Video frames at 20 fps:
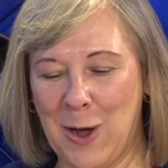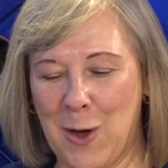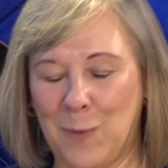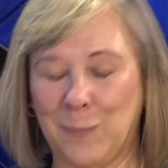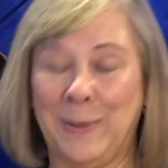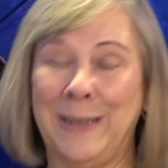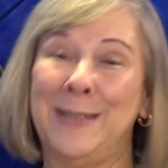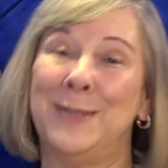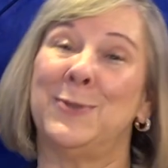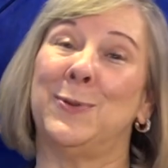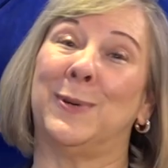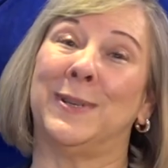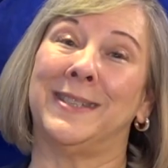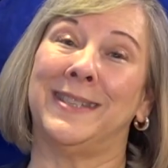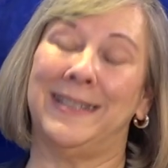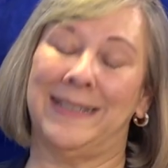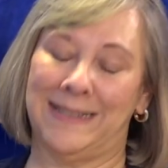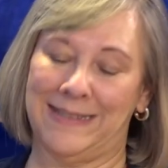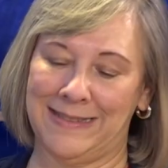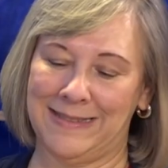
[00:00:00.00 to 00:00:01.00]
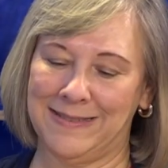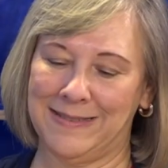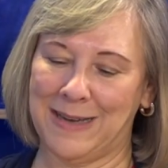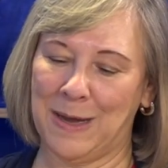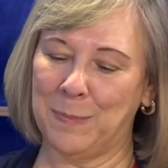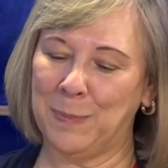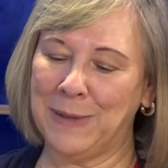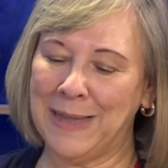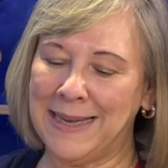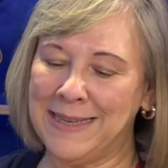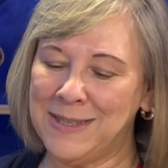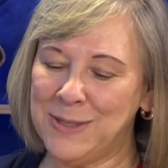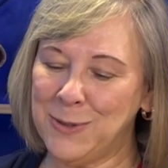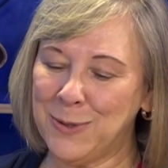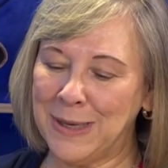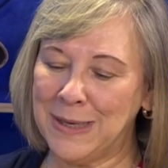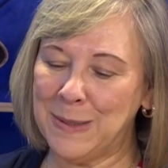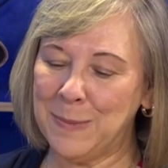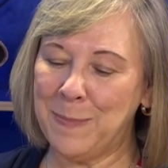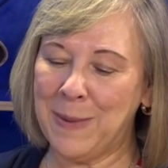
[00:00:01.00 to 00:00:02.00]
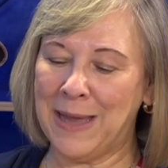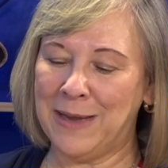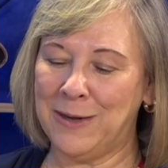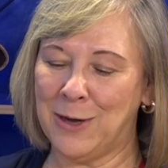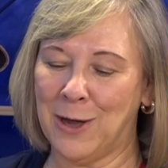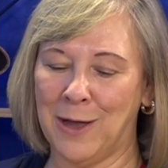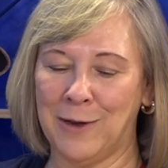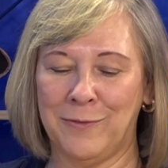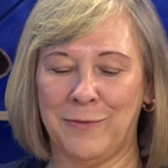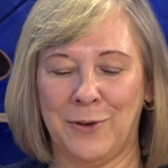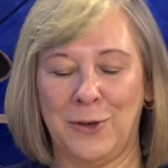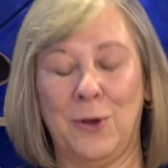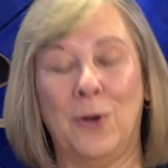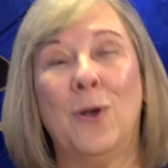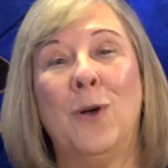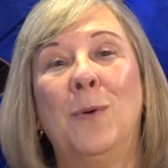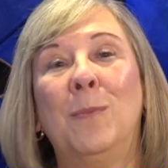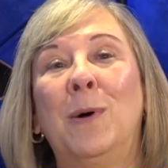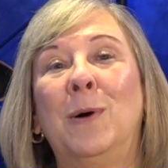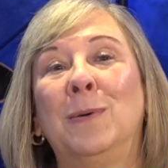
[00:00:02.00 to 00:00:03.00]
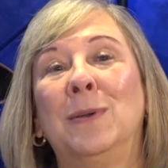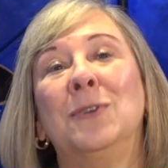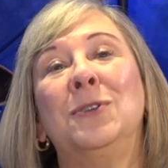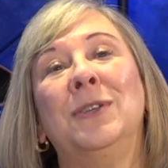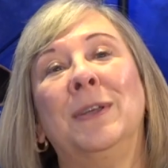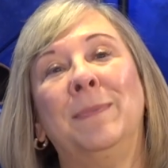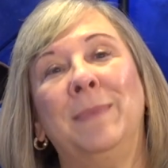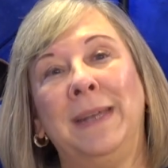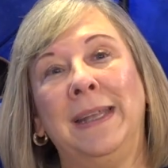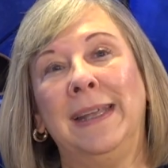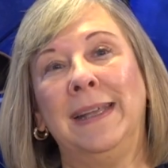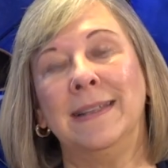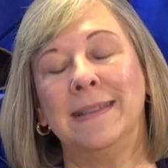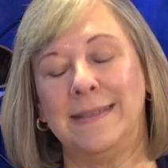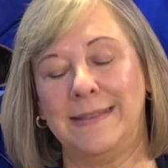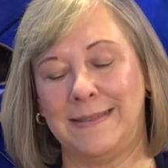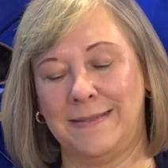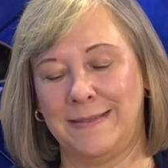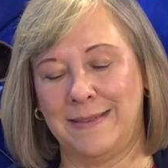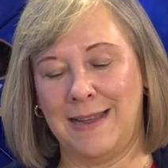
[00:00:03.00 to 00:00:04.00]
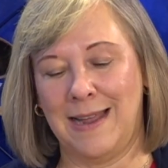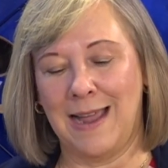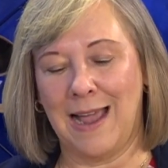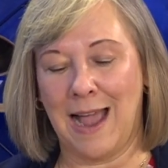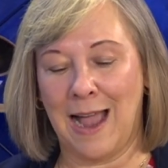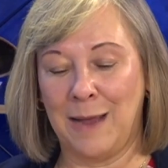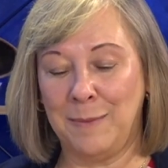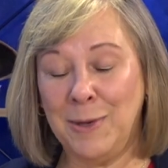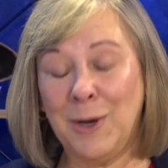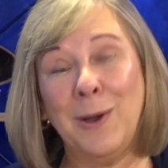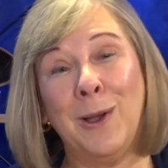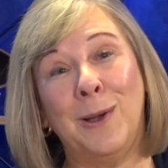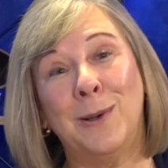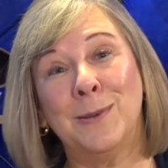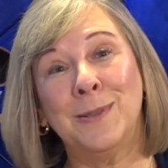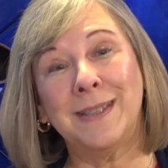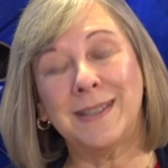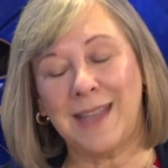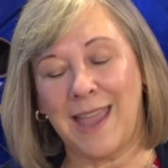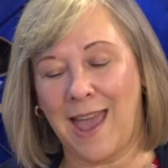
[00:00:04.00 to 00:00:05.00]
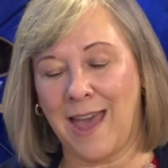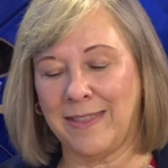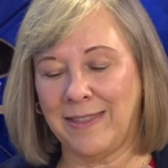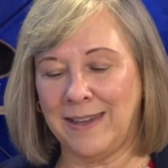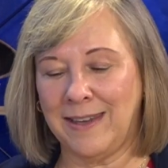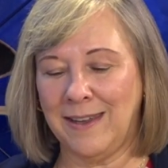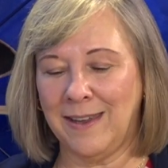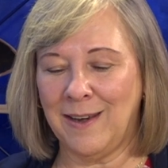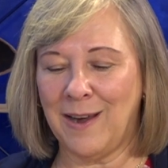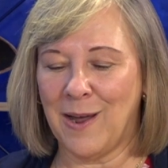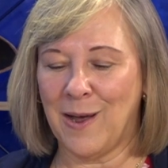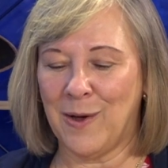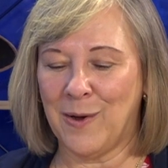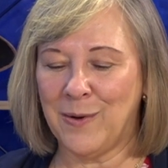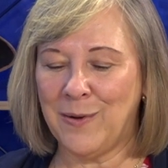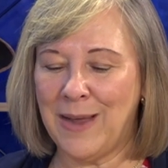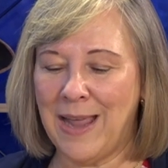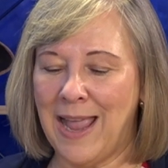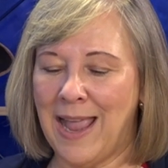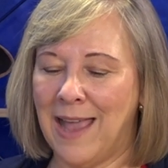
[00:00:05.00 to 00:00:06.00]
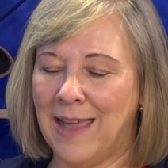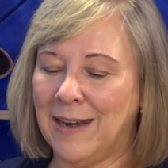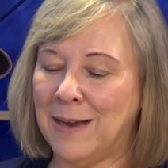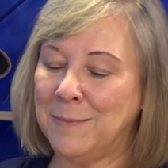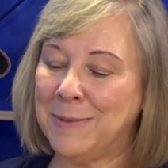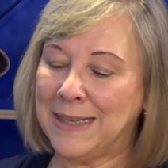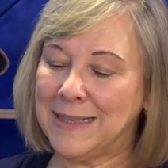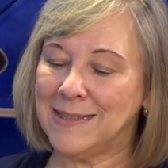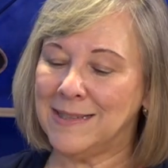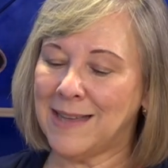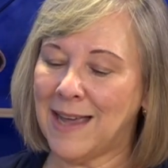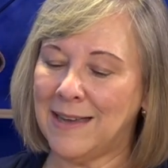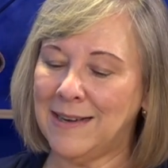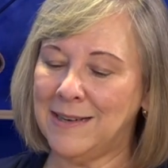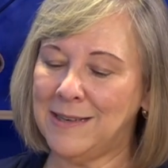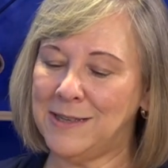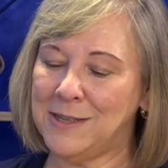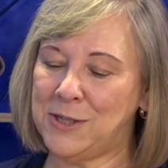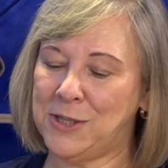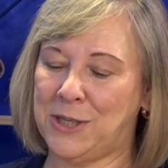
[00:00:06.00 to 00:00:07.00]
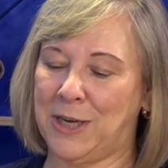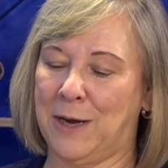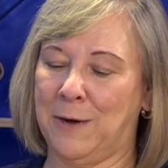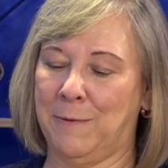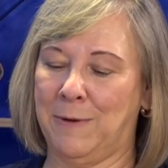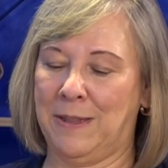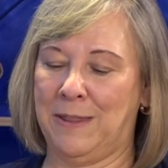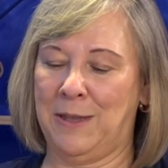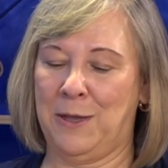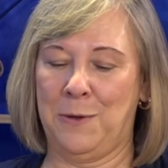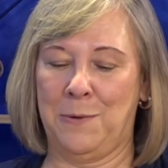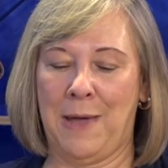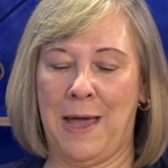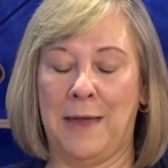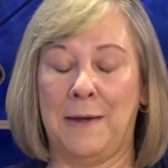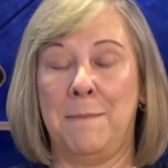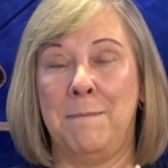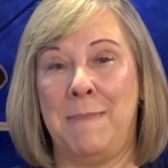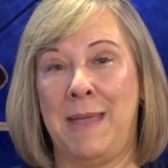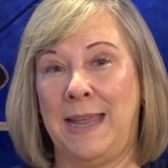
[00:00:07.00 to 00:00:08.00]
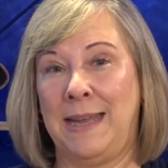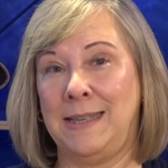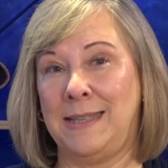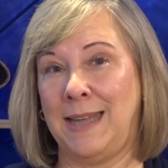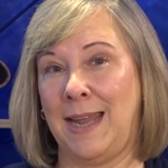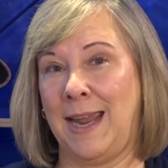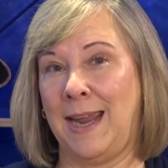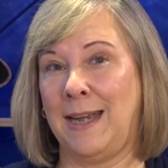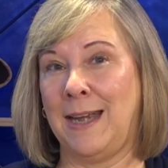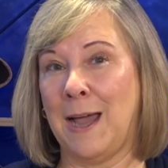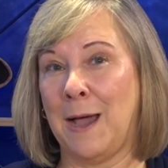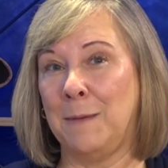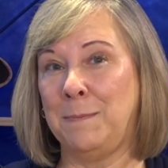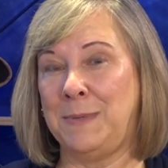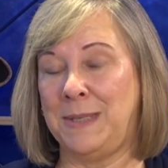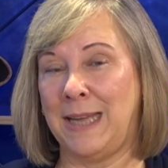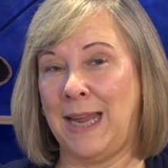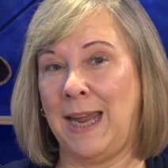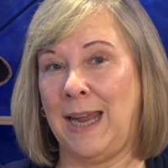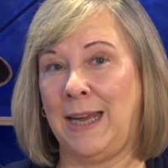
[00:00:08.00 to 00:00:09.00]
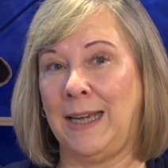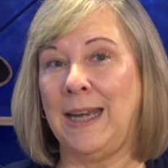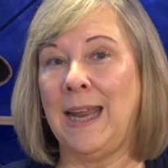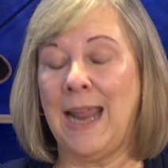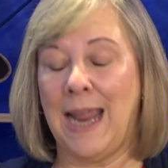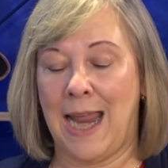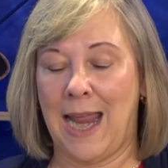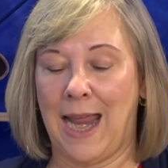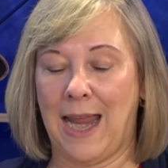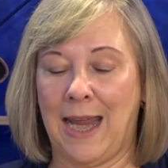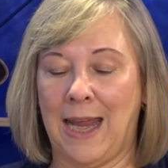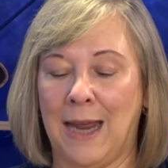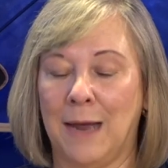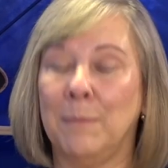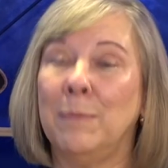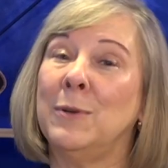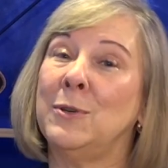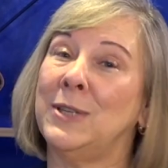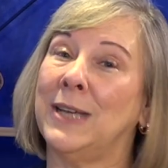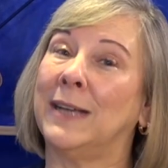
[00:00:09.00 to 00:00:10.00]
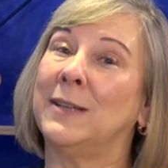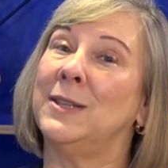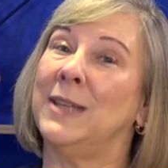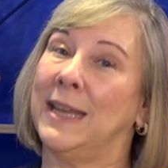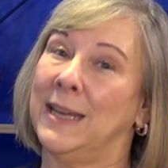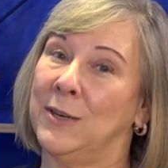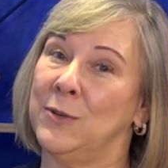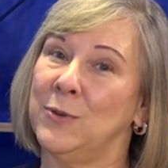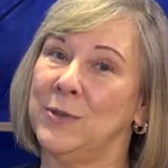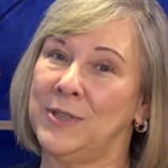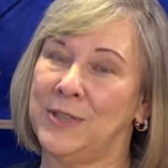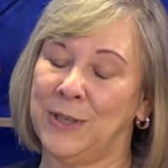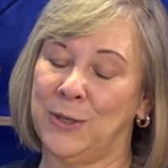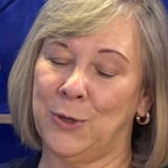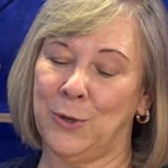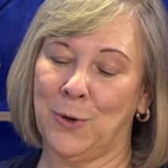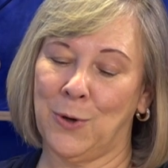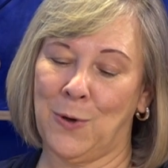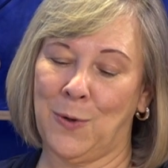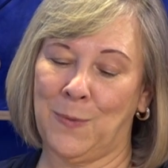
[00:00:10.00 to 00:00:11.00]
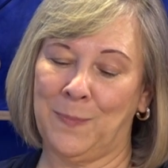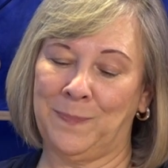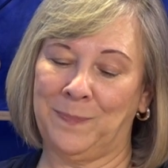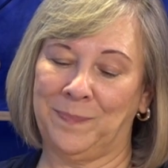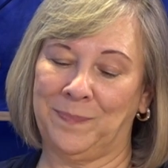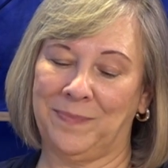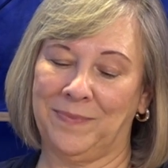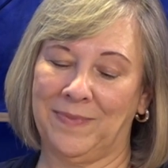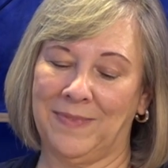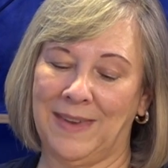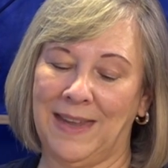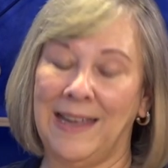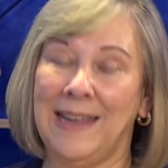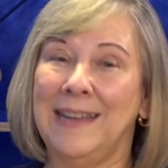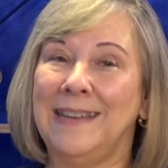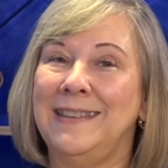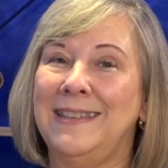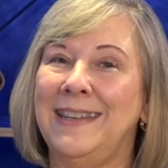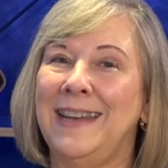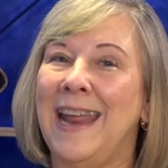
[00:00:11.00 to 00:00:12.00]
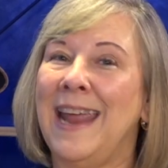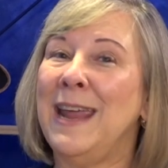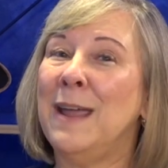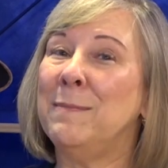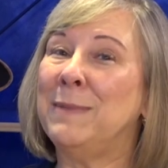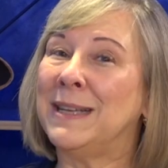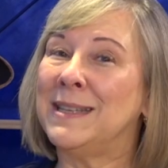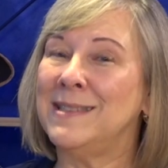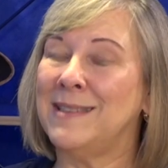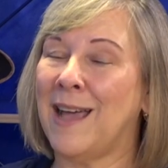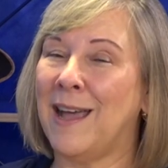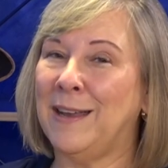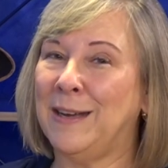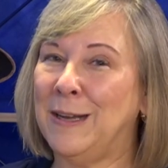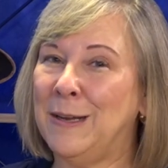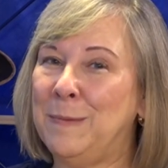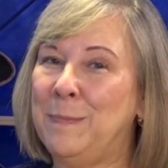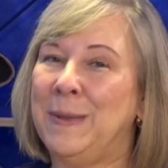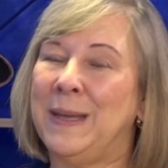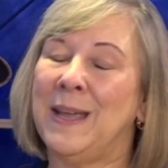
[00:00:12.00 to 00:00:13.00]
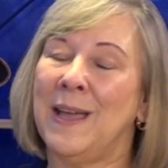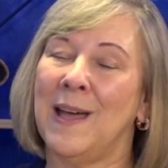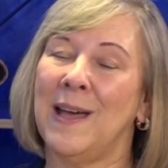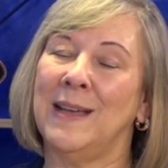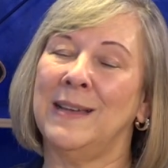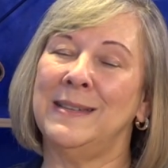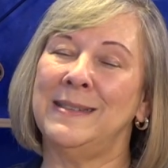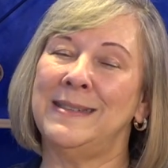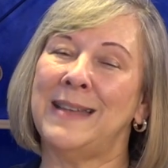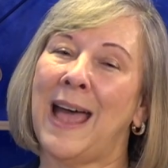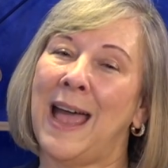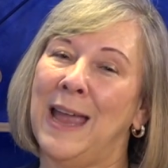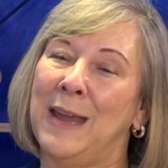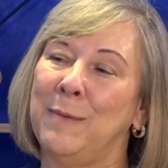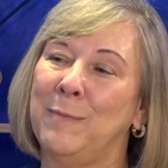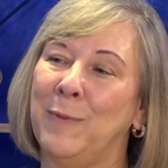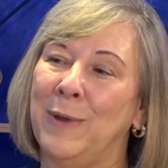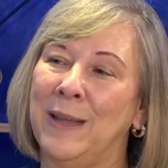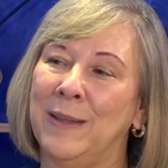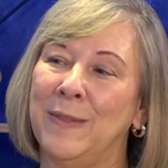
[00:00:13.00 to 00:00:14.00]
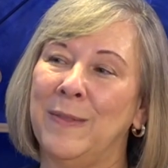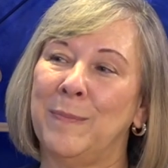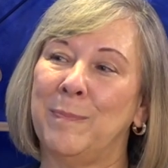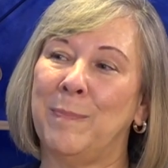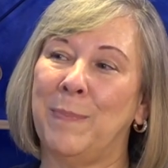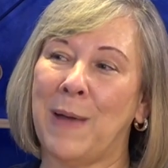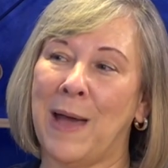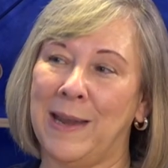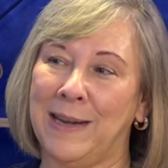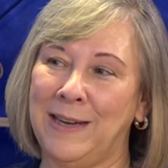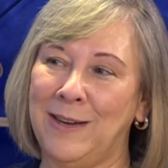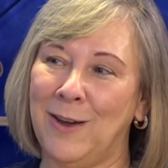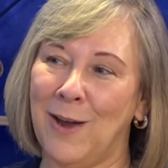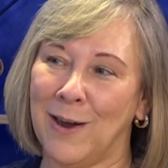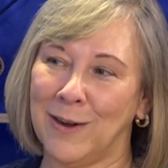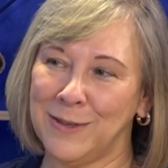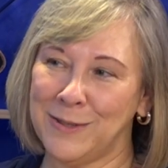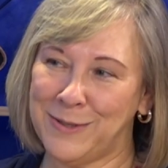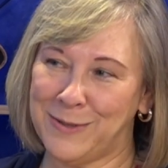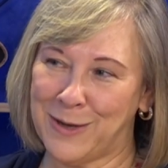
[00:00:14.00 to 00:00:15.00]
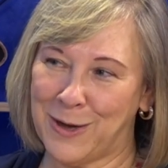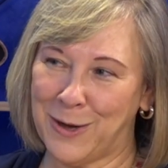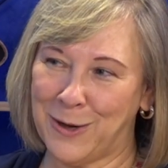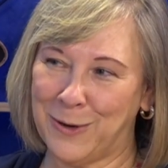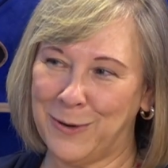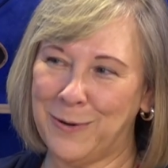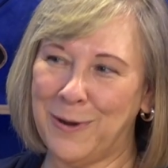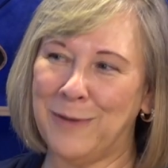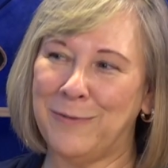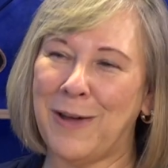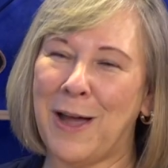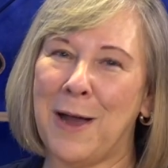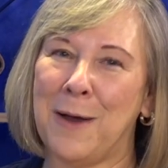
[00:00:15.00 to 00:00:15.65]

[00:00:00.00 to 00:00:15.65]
Home Resources, a place you can depend on for your home ownership needs. I'm your host, Kathleen, and I'm excited to share with you how to maintain, update, and protect the interest in your home. Today I'm excited because I'm with Bonnie Garceau of